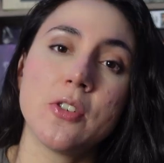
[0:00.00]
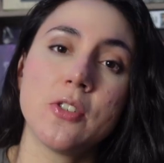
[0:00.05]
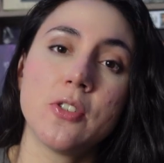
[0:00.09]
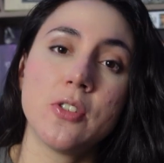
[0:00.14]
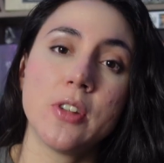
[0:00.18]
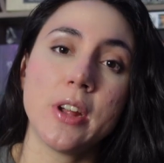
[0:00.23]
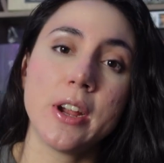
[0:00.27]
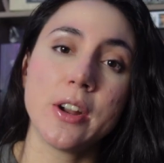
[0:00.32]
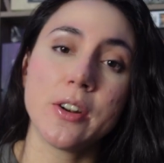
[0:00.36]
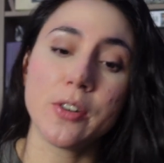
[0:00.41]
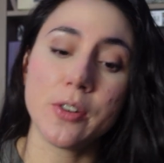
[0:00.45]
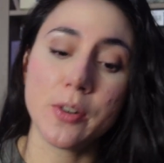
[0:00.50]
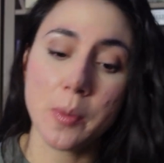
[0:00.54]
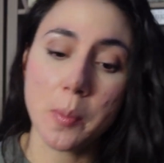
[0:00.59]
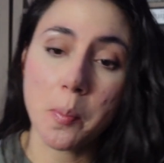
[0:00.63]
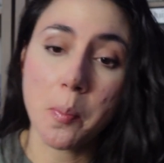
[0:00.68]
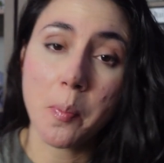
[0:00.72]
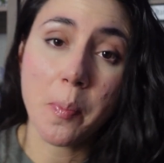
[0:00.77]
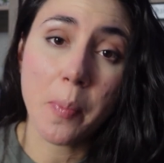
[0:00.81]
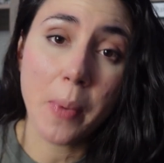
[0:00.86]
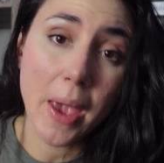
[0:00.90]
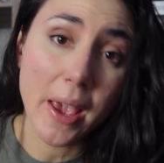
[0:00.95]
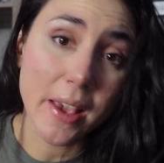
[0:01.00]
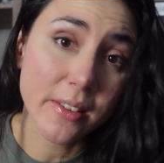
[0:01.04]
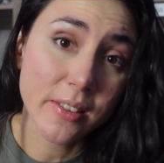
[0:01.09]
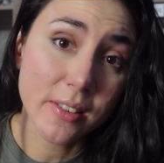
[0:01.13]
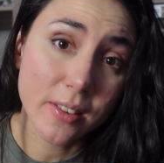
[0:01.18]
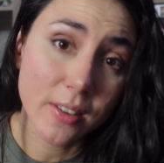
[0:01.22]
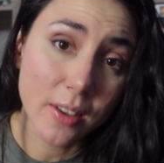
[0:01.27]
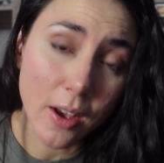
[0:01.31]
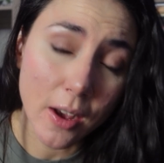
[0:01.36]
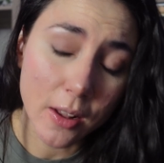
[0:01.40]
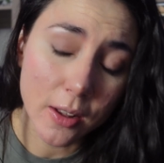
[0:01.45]
standard
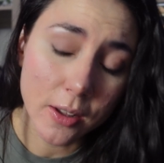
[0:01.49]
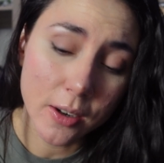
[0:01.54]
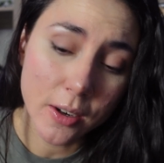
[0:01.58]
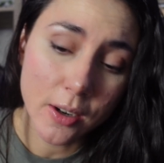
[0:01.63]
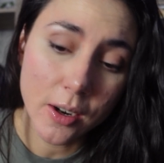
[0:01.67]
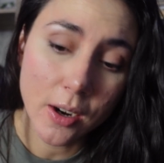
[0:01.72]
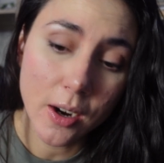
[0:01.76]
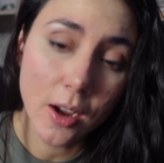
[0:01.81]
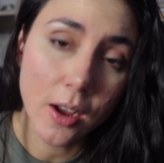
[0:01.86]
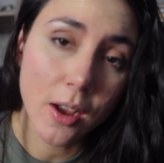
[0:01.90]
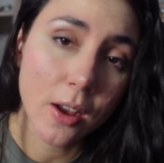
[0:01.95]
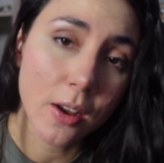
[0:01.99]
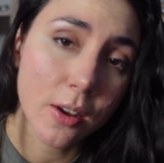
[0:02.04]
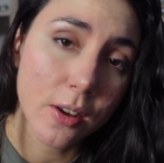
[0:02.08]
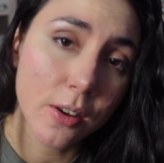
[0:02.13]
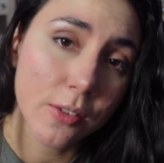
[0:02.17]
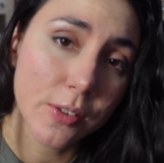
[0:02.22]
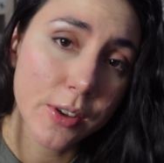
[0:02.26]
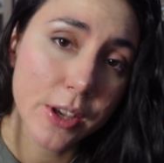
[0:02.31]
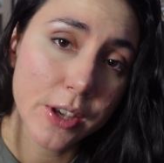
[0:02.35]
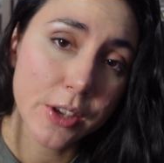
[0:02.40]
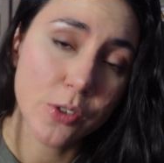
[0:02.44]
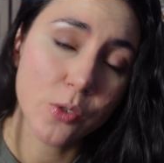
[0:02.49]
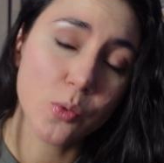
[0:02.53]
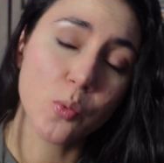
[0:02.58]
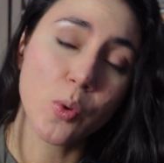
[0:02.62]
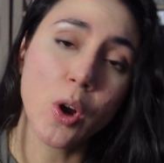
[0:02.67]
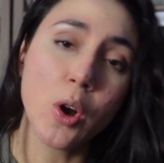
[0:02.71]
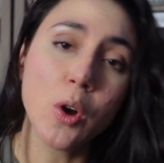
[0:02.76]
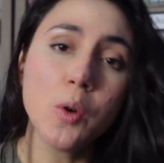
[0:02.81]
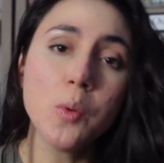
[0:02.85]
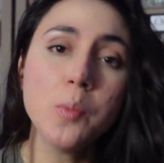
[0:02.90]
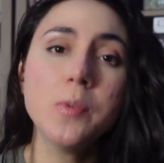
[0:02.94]
base color of his
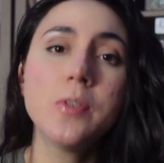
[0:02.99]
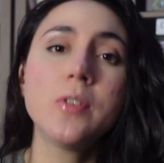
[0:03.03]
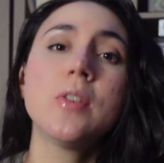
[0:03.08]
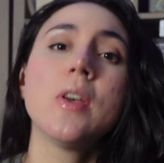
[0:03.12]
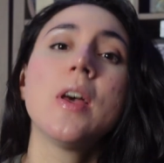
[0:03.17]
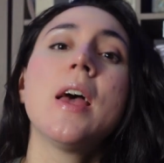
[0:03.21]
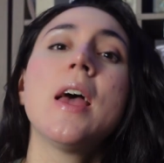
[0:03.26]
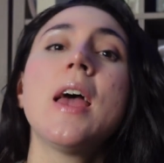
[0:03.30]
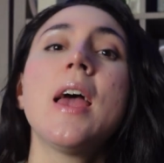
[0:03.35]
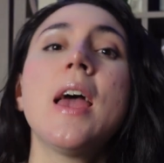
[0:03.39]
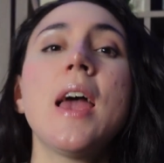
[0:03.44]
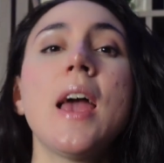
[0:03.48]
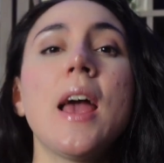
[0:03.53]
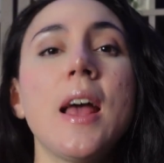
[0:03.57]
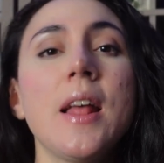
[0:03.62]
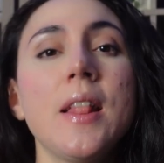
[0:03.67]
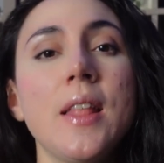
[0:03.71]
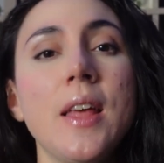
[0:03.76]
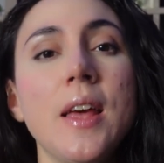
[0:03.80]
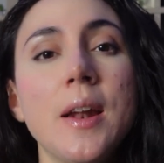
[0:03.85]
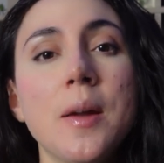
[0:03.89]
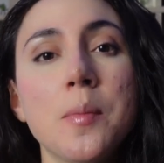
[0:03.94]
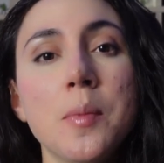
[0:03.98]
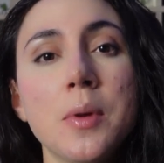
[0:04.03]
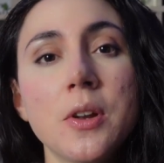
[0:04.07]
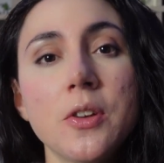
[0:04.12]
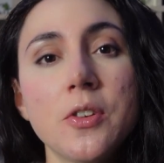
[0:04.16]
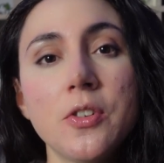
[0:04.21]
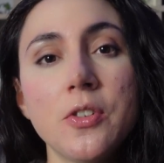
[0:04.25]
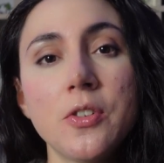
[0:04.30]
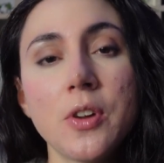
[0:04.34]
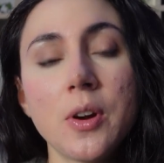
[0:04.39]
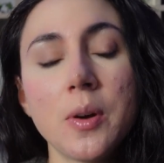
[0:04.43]
robes. And then I'm
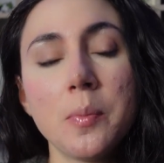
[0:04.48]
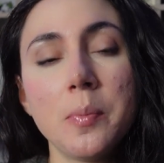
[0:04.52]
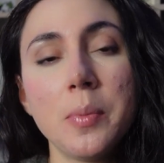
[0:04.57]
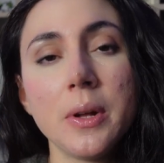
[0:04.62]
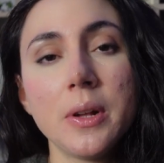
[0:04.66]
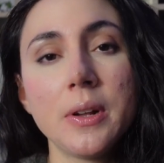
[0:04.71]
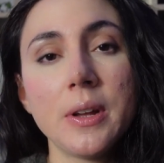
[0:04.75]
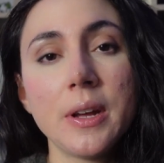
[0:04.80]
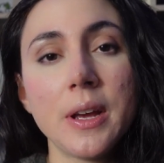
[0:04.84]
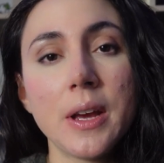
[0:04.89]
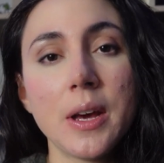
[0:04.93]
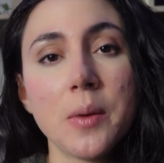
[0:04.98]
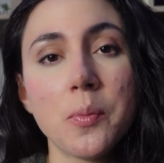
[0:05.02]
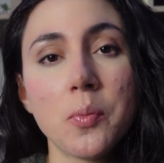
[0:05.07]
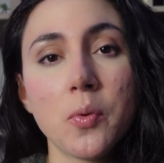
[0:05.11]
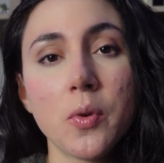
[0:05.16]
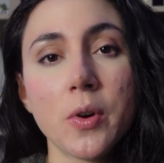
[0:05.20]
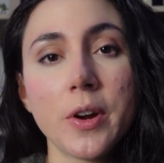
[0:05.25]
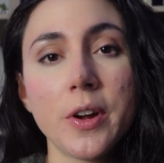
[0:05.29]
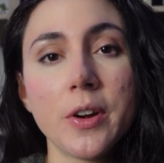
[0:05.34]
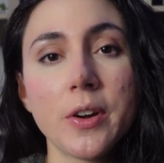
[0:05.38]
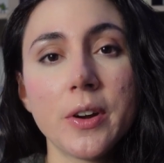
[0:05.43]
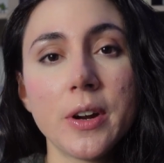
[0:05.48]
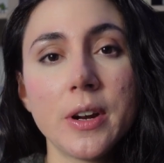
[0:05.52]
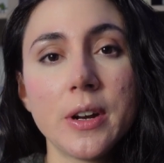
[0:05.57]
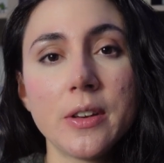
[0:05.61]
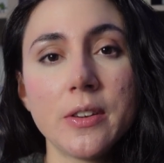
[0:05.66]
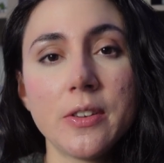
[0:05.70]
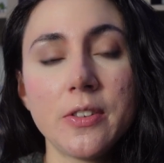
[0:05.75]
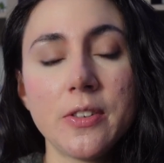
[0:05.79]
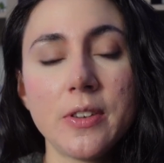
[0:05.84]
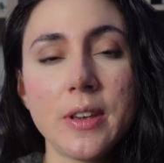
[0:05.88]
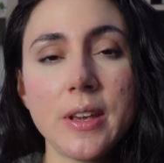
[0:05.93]
gonna start building up where you're
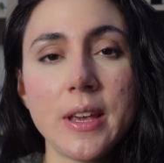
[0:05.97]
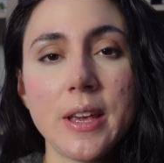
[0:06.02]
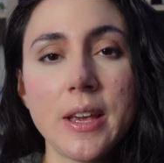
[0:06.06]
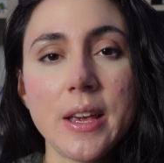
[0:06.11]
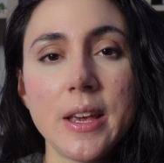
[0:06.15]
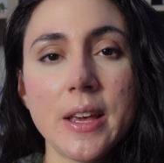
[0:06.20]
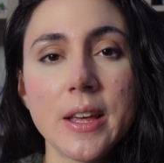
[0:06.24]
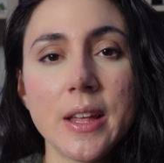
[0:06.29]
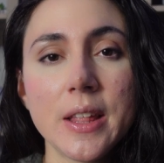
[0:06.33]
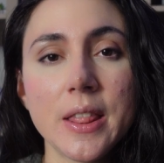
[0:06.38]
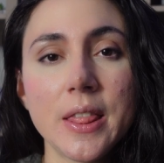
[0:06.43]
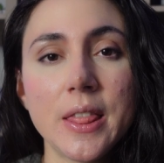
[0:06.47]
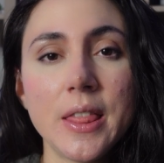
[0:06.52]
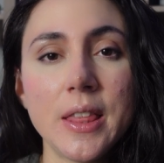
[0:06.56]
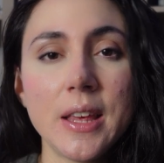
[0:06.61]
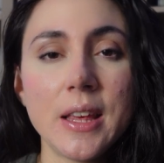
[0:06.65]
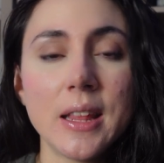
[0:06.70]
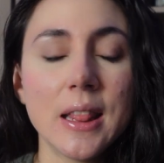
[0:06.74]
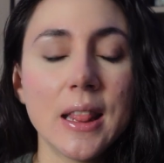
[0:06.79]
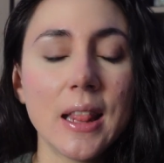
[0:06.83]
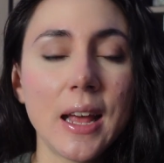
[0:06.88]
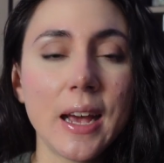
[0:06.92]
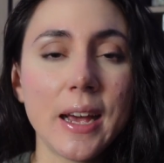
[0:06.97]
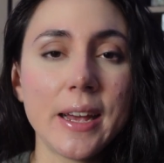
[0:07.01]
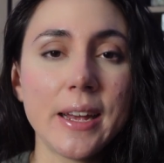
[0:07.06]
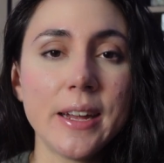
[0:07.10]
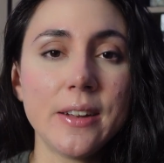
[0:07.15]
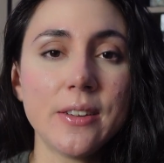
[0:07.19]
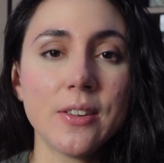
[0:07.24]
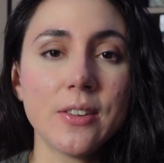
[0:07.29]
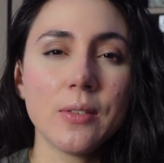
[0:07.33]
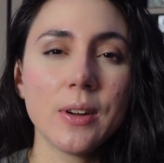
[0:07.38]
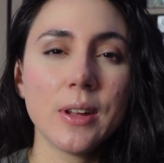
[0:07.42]
gonna see the
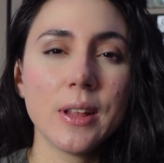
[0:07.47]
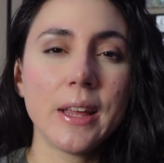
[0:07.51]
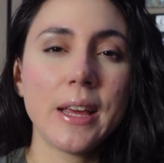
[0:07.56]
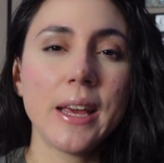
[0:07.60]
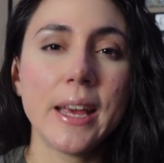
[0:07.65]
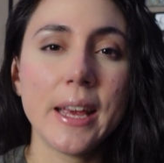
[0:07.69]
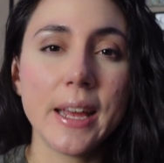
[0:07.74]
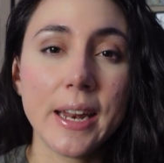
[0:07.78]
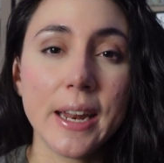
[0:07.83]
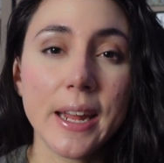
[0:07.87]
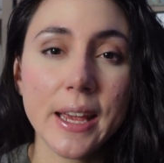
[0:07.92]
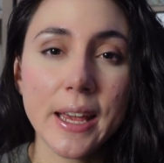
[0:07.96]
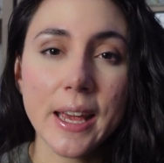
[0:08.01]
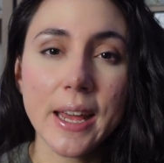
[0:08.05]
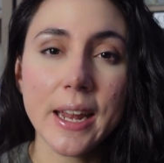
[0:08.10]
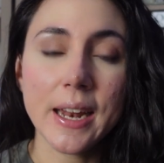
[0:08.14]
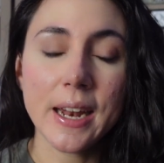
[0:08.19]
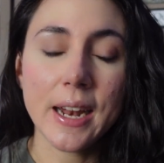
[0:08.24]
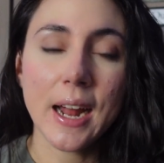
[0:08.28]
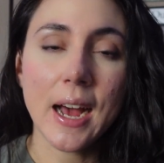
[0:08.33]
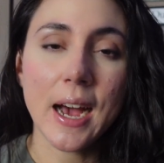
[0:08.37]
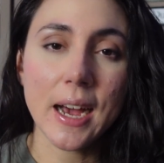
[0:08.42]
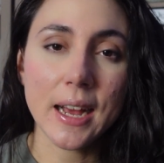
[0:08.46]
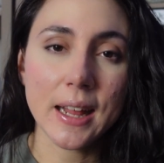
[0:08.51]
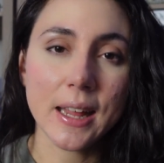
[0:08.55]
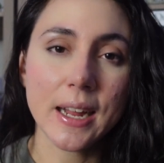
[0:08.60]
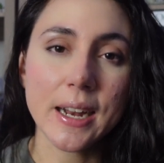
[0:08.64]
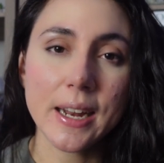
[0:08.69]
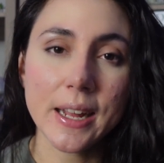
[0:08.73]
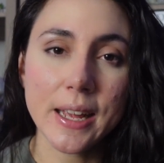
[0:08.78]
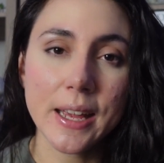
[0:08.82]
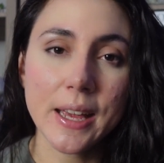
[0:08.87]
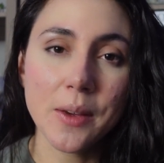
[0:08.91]
light really hitting it and
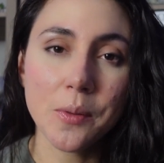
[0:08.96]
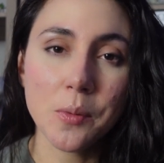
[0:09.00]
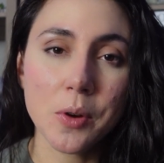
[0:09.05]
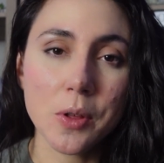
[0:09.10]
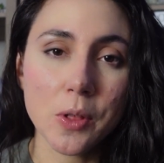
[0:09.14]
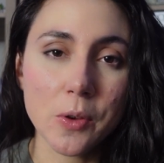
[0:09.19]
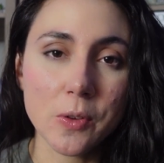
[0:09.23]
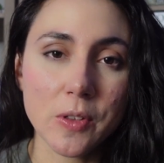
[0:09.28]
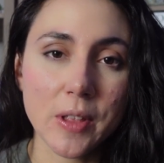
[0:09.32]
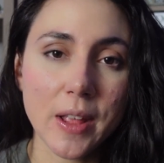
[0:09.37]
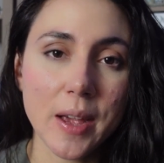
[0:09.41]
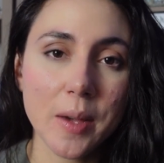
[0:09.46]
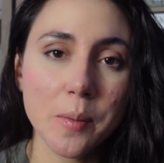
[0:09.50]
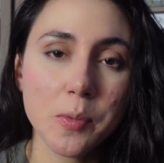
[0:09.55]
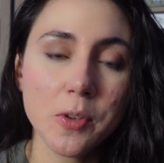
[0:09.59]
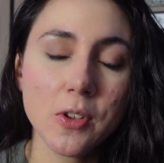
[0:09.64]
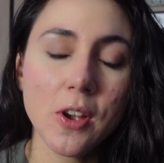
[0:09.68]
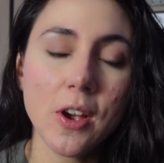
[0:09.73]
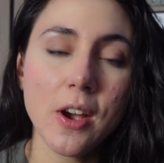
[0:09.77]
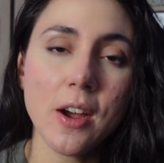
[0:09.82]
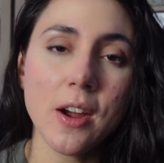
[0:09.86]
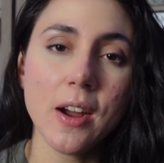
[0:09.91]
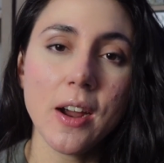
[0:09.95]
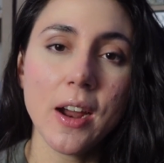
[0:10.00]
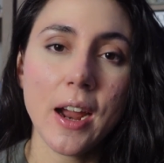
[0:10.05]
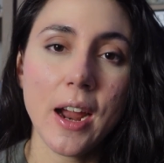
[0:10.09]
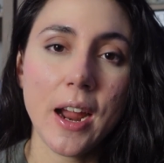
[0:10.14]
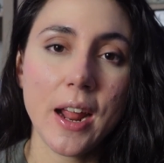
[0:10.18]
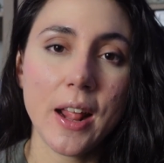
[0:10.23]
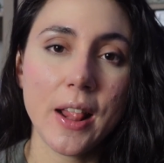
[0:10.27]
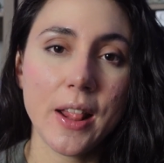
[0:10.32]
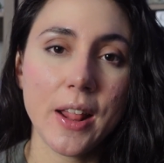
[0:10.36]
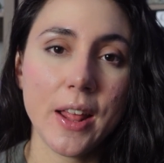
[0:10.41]
highlighting it where those lamps are,
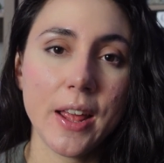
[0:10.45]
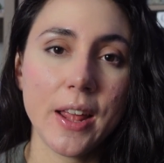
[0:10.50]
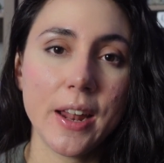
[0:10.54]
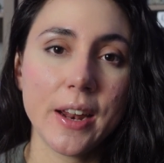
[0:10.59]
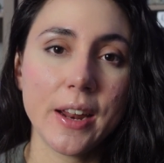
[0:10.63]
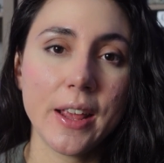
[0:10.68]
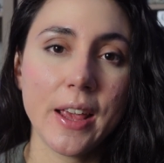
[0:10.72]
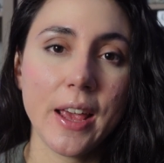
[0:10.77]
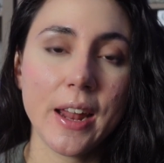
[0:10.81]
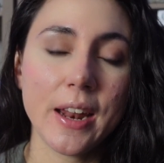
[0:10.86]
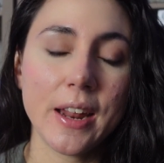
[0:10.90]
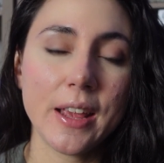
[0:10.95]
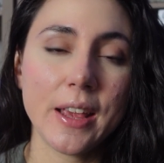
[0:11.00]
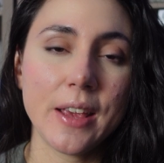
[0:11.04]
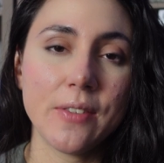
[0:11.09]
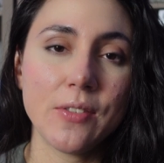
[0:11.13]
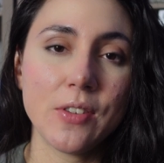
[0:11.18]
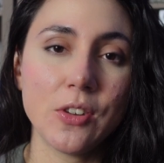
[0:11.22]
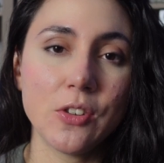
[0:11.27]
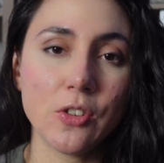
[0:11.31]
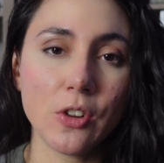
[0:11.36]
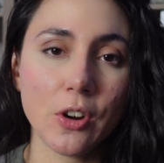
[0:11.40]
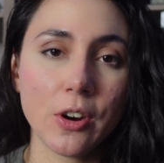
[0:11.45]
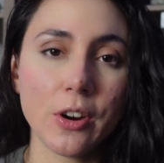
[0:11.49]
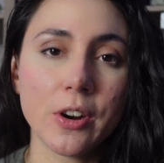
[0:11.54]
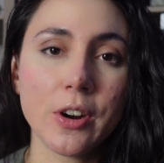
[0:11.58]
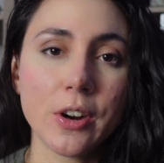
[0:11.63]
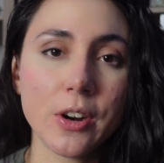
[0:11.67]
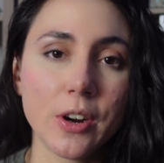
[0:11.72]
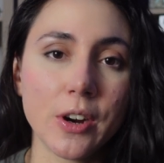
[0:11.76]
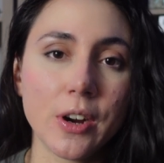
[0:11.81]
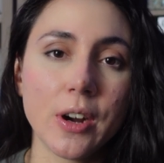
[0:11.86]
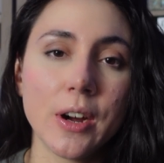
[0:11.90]
and then getting even
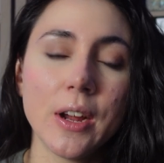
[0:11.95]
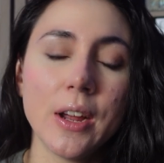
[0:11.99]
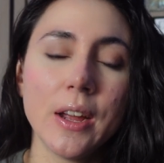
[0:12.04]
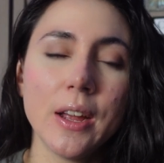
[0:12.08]
darker